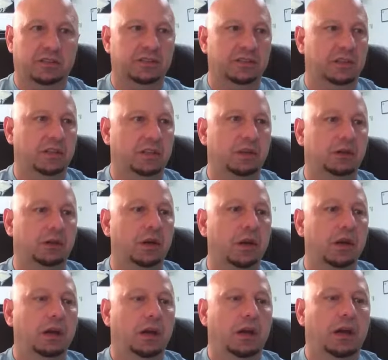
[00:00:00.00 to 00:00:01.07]
So
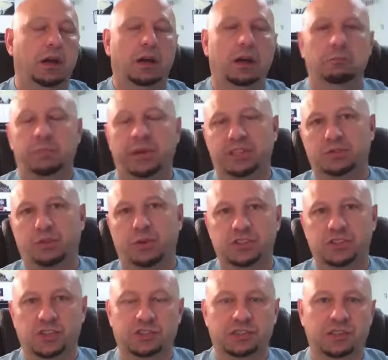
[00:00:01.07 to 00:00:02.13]
um, best
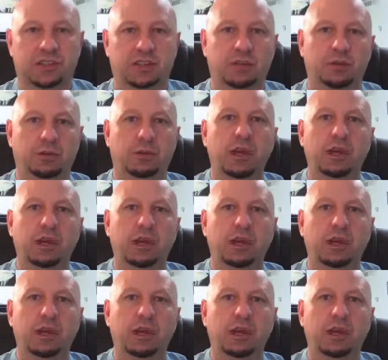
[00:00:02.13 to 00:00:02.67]
wishes to you.